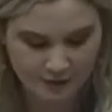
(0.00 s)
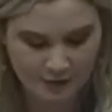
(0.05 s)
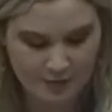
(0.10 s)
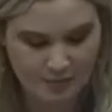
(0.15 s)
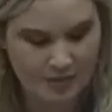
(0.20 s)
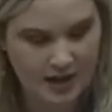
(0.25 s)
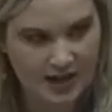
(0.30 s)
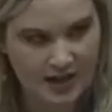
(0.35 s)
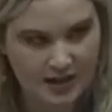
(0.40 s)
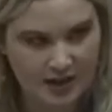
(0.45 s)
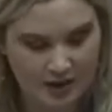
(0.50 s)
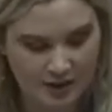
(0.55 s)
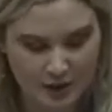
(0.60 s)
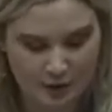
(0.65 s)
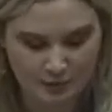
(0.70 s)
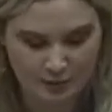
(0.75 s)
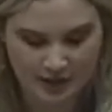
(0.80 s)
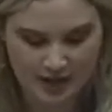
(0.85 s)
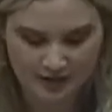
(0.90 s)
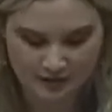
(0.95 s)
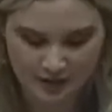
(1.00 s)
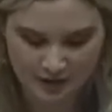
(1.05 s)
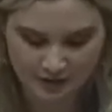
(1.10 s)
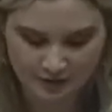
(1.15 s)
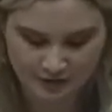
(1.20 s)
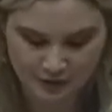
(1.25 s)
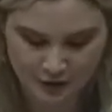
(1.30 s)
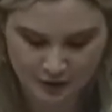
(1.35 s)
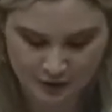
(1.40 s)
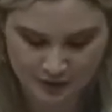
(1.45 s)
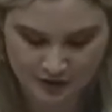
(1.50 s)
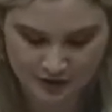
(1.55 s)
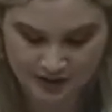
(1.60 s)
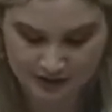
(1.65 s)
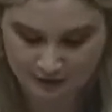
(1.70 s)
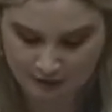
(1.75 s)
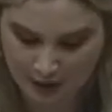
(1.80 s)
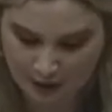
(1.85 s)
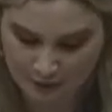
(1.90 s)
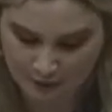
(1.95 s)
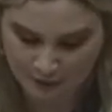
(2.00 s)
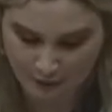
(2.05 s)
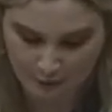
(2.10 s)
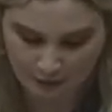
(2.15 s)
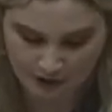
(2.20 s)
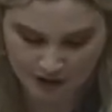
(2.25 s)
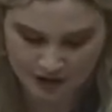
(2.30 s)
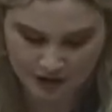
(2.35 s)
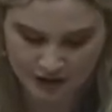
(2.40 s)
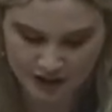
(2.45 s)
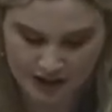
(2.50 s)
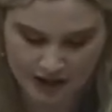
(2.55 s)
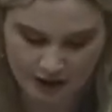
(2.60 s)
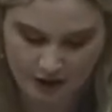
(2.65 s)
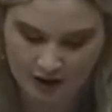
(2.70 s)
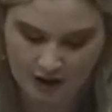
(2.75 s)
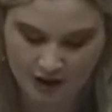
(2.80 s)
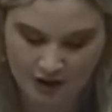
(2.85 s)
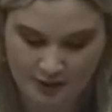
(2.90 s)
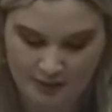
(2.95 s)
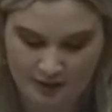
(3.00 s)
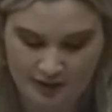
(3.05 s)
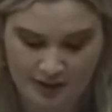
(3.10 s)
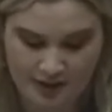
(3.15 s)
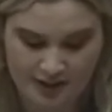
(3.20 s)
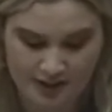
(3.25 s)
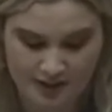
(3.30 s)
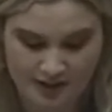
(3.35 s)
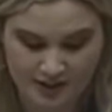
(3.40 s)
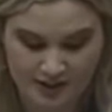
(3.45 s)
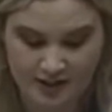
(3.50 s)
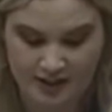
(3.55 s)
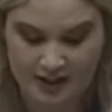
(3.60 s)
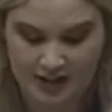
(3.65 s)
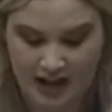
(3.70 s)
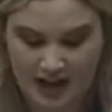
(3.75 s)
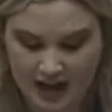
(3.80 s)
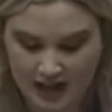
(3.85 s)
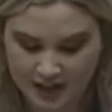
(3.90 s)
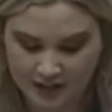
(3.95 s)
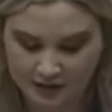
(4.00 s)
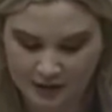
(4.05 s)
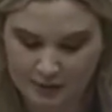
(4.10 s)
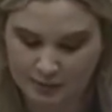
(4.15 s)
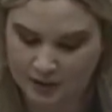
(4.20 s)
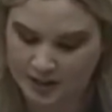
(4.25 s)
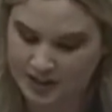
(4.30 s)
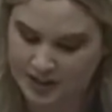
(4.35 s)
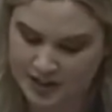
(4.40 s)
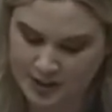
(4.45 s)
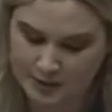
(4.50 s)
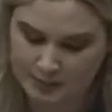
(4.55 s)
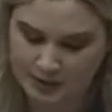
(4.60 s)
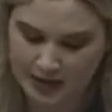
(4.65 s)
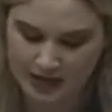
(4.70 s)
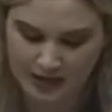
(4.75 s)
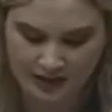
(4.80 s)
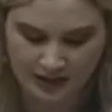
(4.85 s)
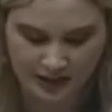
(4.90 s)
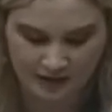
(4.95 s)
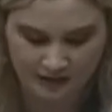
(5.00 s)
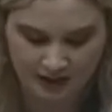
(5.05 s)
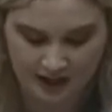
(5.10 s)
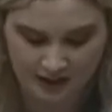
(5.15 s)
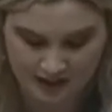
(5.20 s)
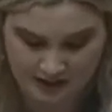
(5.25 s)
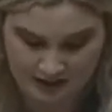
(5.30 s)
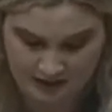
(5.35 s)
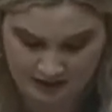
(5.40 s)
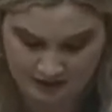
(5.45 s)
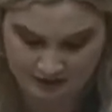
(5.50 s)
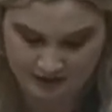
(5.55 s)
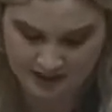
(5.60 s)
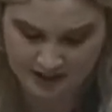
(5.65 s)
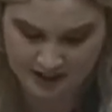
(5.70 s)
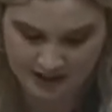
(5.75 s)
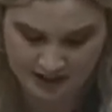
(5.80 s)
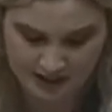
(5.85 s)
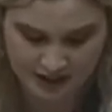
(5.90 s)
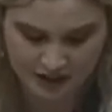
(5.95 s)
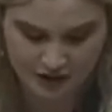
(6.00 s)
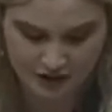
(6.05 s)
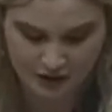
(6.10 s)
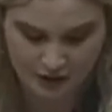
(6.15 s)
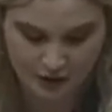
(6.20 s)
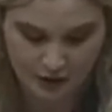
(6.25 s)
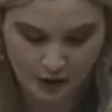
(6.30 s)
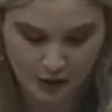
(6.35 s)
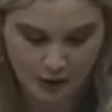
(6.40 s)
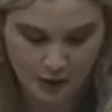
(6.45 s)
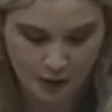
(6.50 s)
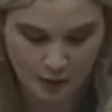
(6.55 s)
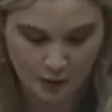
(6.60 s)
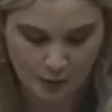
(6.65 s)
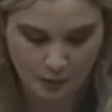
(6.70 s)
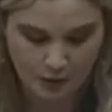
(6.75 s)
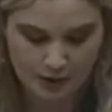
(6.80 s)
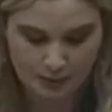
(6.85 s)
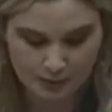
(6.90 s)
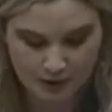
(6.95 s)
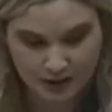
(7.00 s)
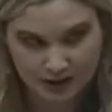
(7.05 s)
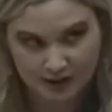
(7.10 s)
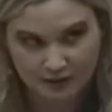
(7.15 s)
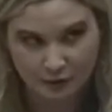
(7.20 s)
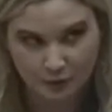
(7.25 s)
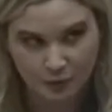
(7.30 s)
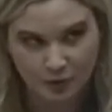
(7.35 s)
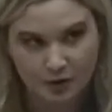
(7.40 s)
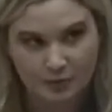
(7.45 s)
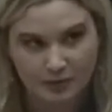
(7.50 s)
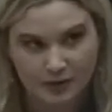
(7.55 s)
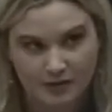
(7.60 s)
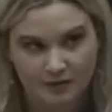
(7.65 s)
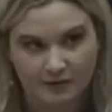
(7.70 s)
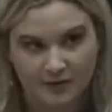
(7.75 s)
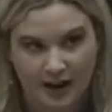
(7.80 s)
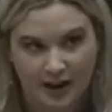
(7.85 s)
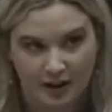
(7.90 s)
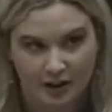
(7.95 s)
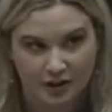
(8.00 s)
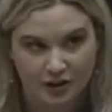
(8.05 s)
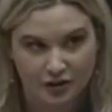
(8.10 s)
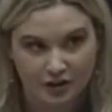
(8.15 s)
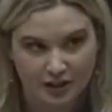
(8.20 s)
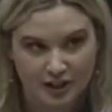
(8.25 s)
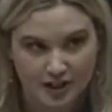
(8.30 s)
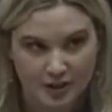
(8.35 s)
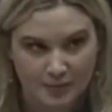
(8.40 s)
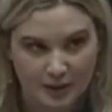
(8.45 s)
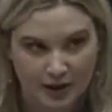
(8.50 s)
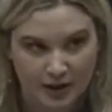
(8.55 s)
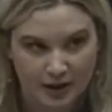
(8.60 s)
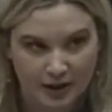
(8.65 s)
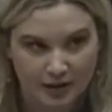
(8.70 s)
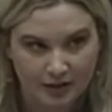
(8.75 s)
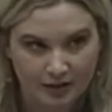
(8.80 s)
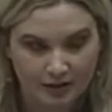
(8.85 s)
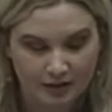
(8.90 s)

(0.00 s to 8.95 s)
and many other brave individuals have come forward to share our experiences and actively participate in the investigation we believed would be fair and transparent.